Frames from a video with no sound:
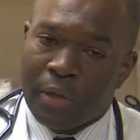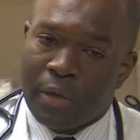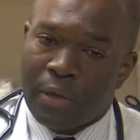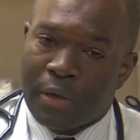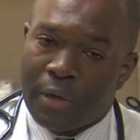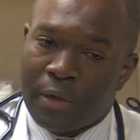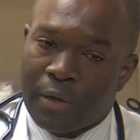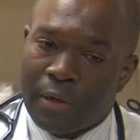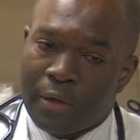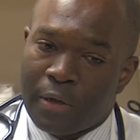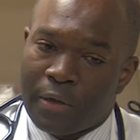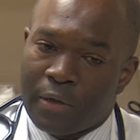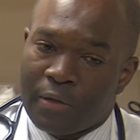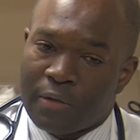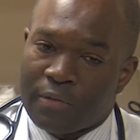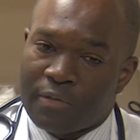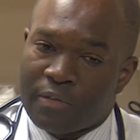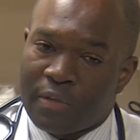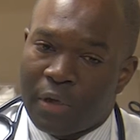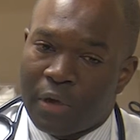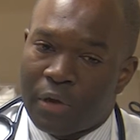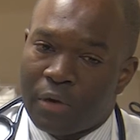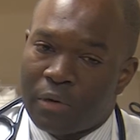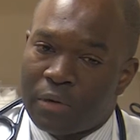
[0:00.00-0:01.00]
Uh,
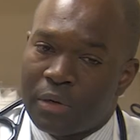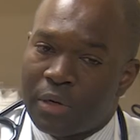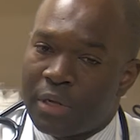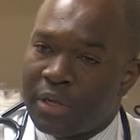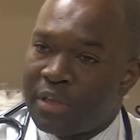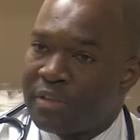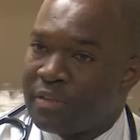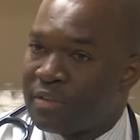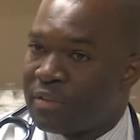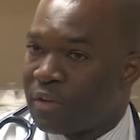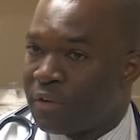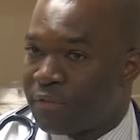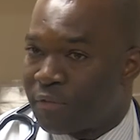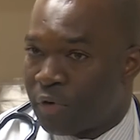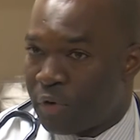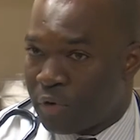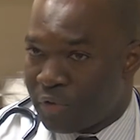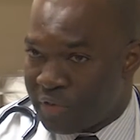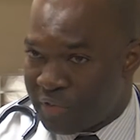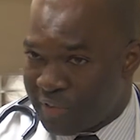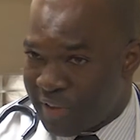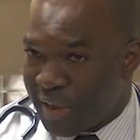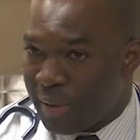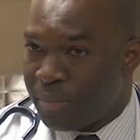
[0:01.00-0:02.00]
second is of
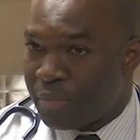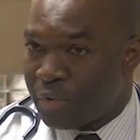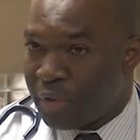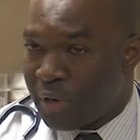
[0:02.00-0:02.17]
course type